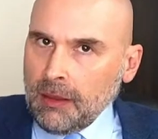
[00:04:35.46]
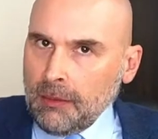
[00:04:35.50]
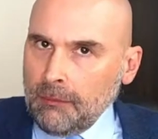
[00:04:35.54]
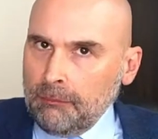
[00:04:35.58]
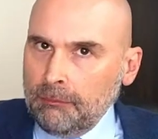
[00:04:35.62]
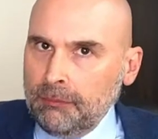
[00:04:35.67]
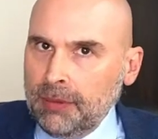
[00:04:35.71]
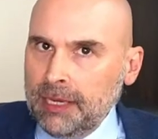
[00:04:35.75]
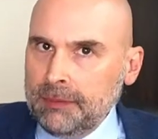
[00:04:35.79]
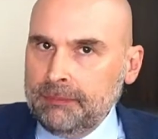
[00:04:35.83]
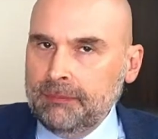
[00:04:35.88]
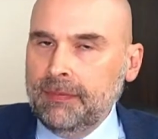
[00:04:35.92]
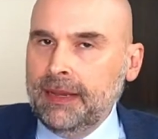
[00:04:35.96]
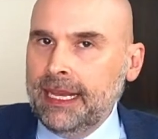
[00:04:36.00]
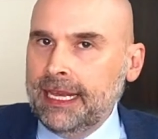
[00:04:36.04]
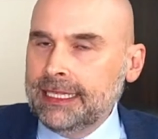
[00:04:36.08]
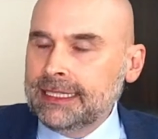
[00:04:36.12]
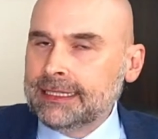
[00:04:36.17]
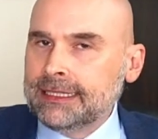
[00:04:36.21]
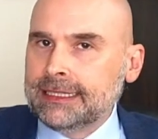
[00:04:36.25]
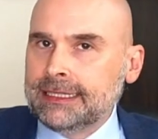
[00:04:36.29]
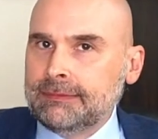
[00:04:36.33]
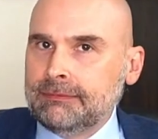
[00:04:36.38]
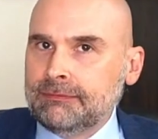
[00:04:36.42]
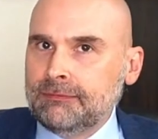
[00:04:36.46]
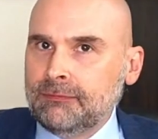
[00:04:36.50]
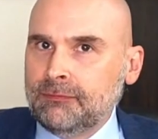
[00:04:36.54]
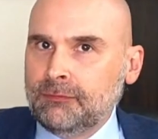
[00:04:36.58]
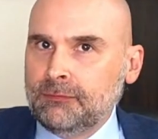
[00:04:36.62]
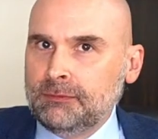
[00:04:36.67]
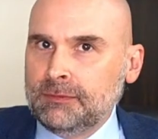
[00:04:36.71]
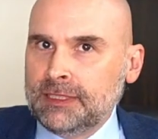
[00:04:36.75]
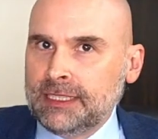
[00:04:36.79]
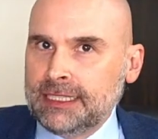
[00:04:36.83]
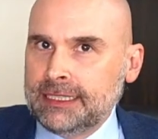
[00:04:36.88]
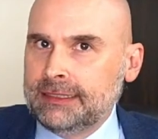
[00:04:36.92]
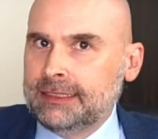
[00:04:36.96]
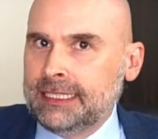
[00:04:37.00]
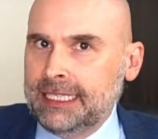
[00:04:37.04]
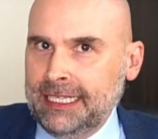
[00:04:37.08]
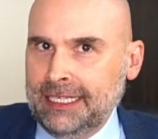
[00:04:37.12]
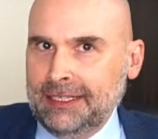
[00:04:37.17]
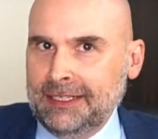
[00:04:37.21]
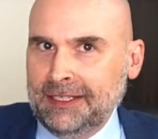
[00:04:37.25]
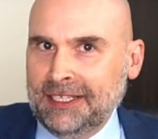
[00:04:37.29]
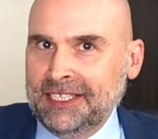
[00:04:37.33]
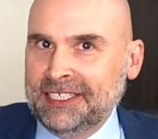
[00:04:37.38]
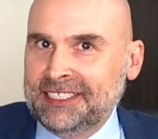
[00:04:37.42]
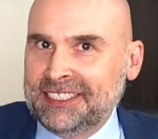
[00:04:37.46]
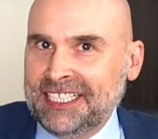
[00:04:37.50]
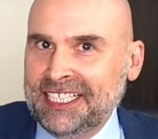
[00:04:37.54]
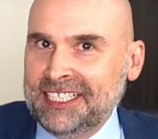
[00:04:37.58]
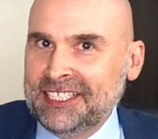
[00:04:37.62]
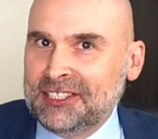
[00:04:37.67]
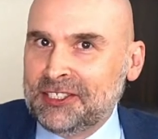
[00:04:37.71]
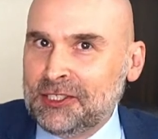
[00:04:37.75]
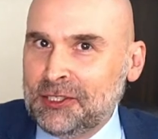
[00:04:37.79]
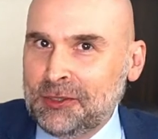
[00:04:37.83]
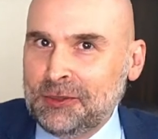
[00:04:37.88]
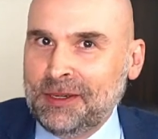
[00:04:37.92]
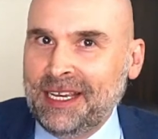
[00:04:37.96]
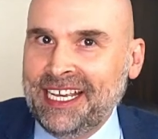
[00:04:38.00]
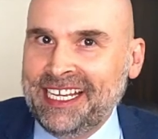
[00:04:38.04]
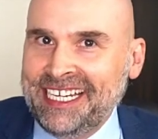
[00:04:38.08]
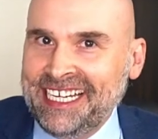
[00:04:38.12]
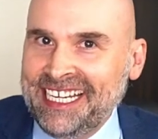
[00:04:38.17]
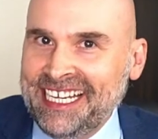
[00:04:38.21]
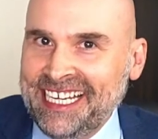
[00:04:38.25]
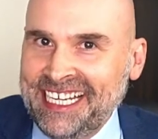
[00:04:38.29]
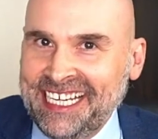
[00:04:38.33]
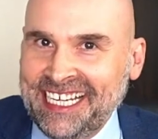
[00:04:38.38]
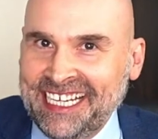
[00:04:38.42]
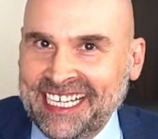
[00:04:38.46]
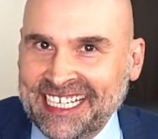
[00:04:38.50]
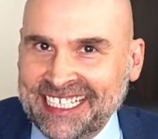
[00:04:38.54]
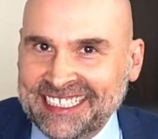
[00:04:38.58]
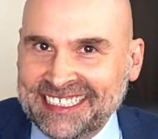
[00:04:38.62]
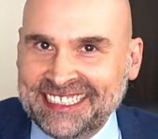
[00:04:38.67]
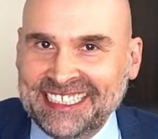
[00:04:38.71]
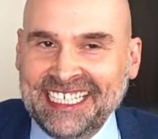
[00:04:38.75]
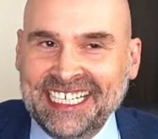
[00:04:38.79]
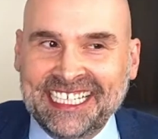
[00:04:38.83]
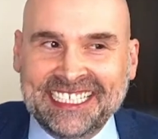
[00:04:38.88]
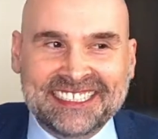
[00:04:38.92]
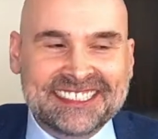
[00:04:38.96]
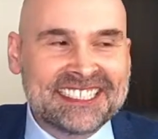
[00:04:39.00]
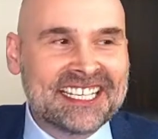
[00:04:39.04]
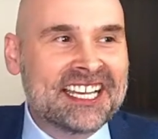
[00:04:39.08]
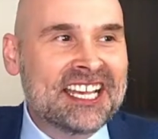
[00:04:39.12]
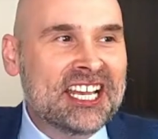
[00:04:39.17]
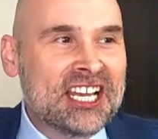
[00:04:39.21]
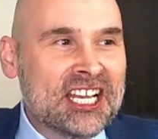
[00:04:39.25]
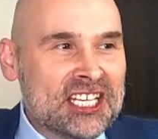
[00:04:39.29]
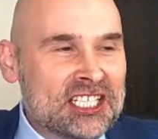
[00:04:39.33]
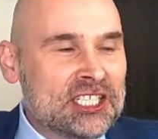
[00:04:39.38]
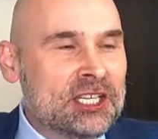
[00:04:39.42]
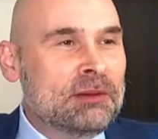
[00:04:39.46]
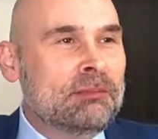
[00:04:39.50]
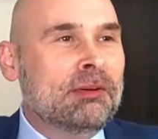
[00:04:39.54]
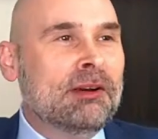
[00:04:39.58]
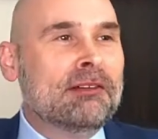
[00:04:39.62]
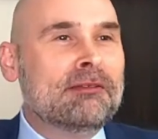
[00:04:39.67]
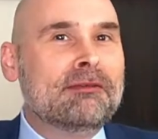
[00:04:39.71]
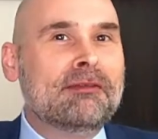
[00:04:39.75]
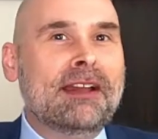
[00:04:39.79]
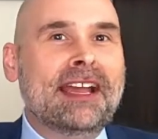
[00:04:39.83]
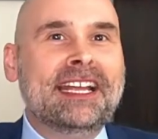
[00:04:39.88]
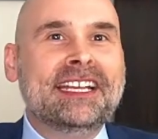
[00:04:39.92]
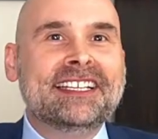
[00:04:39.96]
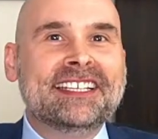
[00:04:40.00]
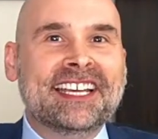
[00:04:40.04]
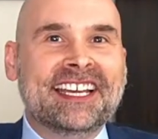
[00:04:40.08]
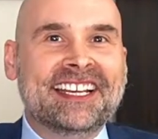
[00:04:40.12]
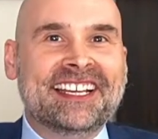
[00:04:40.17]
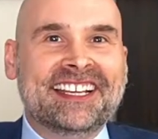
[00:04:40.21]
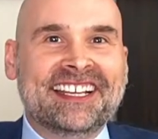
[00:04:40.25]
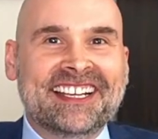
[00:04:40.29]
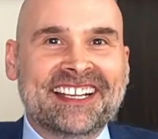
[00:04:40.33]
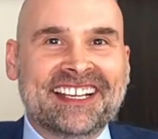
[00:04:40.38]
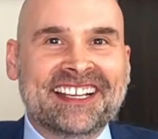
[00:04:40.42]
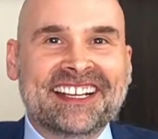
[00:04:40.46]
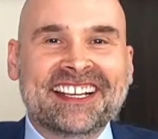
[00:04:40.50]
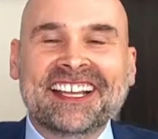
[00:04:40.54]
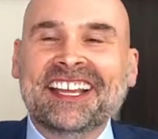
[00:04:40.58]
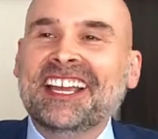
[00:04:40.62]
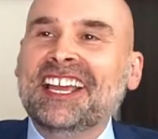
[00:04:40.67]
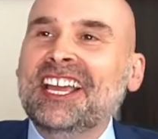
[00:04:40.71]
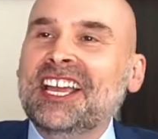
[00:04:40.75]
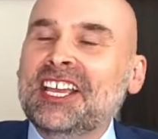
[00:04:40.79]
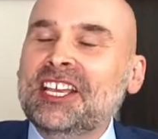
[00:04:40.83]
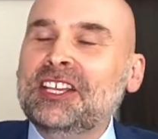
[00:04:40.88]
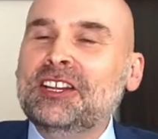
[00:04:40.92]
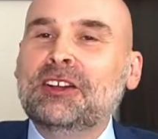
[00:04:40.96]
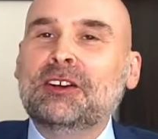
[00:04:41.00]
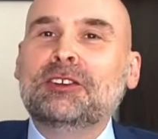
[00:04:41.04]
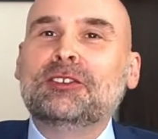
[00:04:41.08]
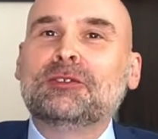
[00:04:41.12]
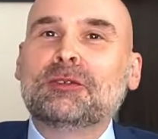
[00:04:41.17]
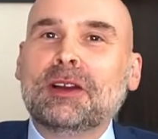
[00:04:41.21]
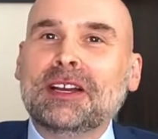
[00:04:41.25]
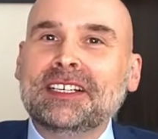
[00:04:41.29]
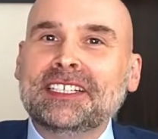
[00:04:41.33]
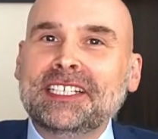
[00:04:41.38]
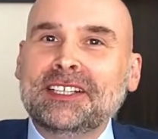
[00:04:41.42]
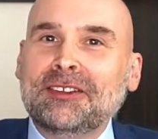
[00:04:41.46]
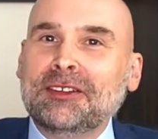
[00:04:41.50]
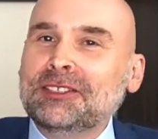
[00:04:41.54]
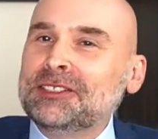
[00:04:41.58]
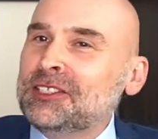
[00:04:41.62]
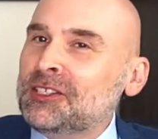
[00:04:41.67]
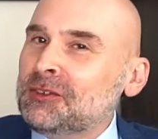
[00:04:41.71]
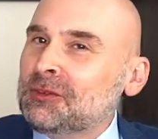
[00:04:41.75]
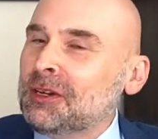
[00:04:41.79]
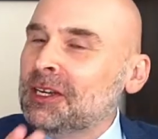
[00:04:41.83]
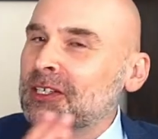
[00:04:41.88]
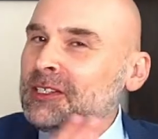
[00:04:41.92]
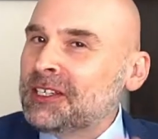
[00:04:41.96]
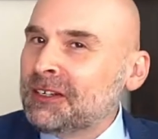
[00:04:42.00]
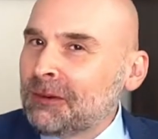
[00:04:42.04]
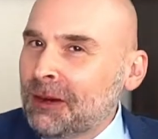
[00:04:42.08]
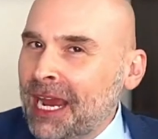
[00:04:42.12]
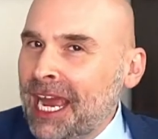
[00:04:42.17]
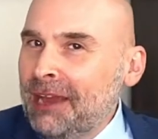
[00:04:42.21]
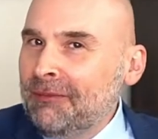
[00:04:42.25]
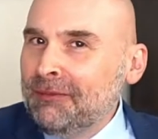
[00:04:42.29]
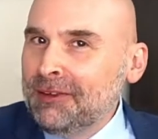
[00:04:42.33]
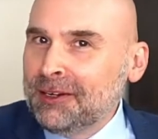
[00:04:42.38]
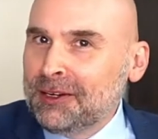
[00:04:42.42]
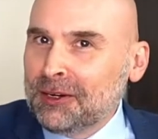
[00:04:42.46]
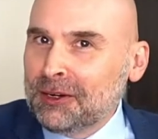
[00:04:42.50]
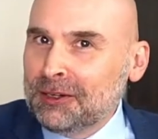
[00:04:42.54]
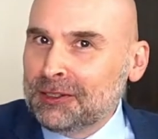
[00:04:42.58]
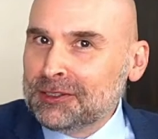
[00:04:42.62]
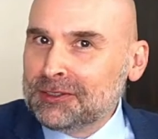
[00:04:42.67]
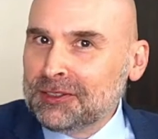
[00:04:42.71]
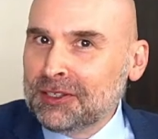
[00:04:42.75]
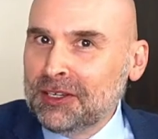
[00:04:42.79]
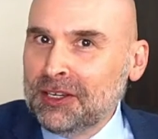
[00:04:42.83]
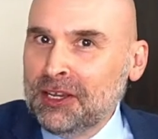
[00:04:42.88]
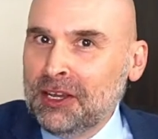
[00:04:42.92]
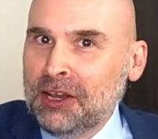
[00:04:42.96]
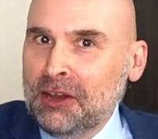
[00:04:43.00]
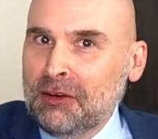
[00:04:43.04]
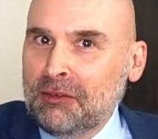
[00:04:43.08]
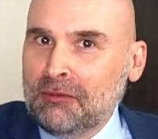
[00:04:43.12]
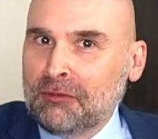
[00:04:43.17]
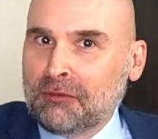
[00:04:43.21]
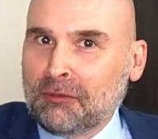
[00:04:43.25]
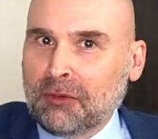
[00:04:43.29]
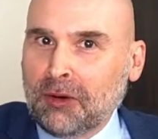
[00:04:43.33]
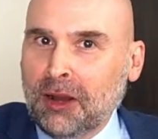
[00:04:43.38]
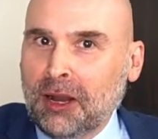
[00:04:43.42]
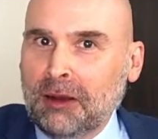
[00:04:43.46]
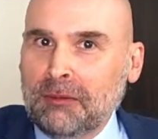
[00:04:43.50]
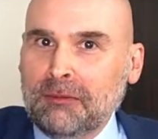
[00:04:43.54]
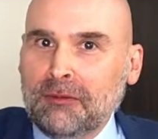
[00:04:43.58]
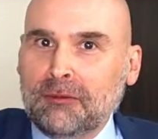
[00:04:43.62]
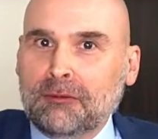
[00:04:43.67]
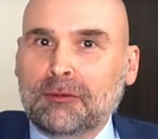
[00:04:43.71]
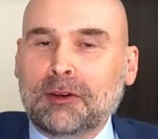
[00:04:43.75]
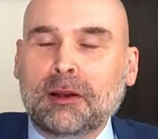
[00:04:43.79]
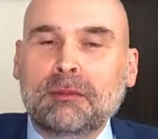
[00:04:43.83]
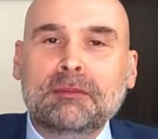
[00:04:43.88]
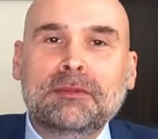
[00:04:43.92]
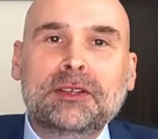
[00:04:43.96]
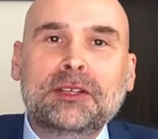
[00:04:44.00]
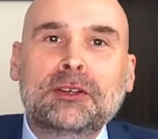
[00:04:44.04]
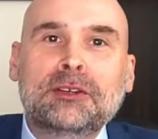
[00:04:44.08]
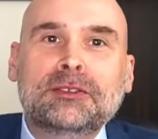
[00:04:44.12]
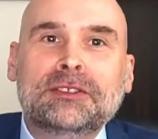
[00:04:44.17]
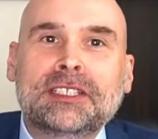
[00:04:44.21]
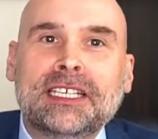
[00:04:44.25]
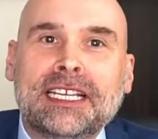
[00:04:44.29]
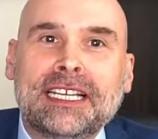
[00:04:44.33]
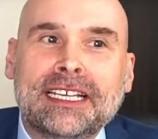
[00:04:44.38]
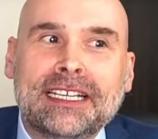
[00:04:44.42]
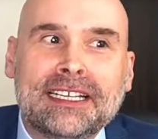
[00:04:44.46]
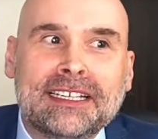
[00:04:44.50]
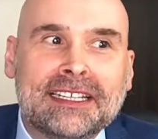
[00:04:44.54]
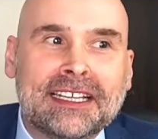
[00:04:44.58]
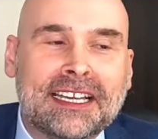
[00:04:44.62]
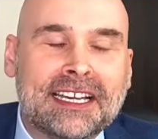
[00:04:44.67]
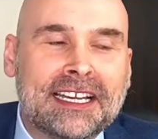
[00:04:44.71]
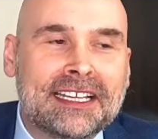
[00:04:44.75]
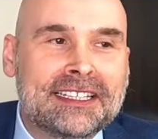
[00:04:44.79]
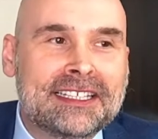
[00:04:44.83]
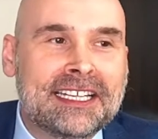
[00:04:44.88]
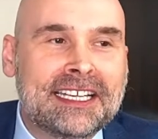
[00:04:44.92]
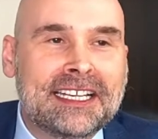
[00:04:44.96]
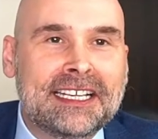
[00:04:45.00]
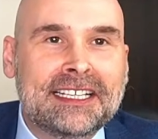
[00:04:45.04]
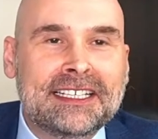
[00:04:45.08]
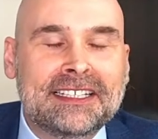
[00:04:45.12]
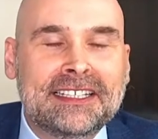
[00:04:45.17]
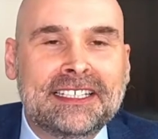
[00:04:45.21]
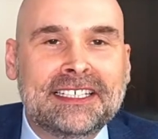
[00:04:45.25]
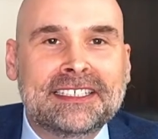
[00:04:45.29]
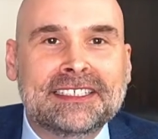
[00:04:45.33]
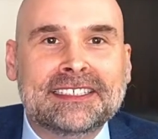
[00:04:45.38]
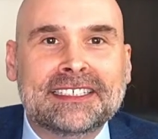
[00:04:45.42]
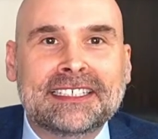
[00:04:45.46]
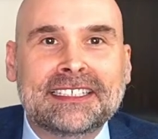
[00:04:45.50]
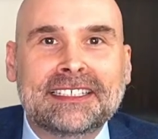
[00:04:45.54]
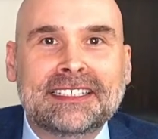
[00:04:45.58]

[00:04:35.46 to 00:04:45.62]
But since 280E exists to prevent, drug dealers and drug traffickers from using this